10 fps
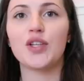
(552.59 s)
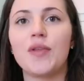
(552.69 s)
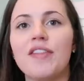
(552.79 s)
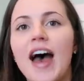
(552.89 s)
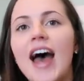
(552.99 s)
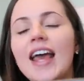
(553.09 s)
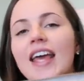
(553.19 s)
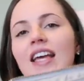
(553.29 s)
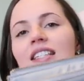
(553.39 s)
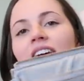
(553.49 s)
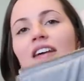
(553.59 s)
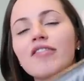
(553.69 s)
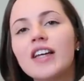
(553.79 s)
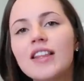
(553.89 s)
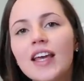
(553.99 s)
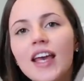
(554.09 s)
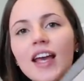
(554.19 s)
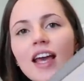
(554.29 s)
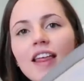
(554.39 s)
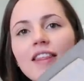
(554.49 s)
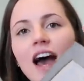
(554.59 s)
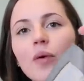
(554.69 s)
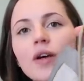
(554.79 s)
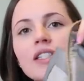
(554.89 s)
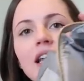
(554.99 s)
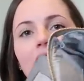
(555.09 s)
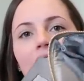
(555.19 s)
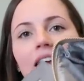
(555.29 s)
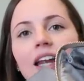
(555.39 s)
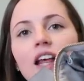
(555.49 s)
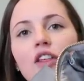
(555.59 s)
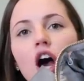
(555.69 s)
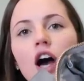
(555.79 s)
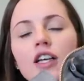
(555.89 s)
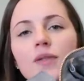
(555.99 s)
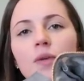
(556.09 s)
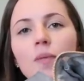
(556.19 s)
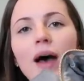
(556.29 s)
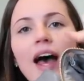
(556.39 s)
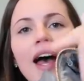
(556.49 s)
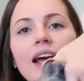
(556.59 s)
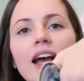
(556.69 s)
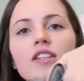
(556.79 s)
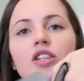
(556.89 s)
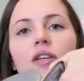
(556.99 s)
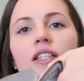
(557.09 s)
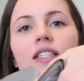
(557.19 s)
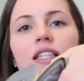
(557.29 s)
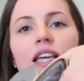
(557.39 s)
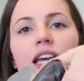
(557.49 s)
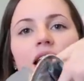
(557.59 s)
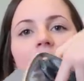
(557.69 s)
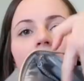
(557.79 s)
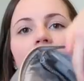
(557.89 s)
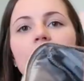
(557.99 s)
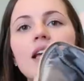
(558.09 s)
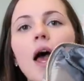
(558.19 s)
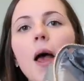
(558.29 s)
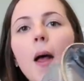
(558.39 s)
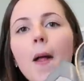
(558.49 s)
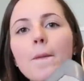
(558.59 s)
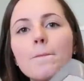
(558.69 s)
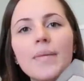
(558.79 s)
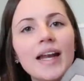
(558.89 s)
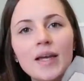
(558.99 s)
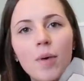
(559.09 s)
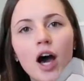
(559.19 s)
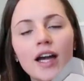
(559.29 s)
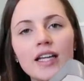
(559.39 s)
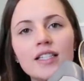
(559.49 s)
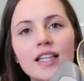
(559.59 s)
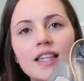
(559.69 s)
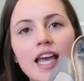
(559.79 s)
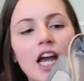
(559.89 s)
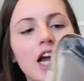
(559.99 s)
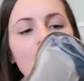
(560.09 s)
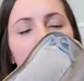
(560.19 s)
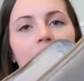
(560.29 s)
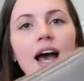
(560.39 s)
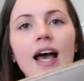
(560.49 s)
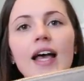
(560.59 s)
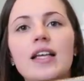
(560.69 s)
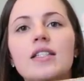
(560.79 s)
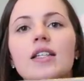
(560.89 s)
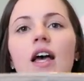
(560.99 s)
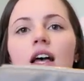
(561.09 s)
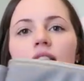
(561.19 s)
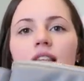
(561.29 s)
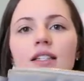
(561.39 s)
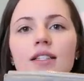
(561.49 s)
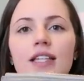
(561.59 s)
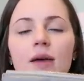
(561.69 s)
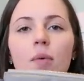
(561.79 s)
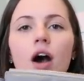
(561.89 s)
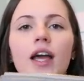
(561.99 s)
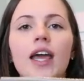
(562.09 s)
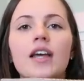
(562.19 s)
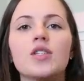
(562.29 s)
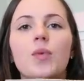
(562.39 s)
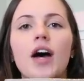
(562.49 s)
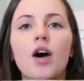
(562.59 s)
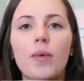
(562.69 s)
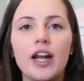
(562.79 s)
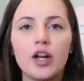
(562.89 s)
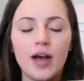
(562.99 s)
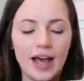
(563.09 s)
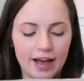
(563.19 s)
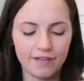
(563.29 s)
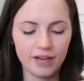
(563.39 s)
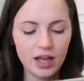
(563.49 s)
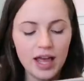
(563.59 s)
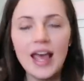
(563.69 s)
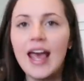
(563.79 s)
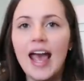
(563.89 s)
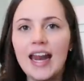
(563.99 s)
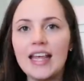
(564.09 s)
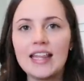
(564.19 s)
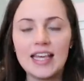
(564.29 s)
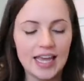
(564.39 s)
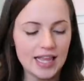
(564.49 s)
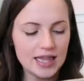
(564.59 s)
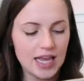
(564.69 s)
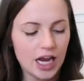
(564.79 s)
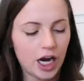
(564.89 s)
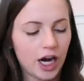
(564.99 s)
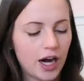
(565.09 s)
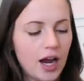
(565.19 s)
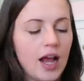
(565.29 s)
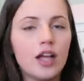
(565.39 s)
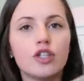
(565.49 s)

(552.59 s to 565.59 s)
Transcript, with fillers: So that is everything that was in the hospital bag. As you can see, it has many pockets in there. It has this zip pocket as well, but I don't have anything in there.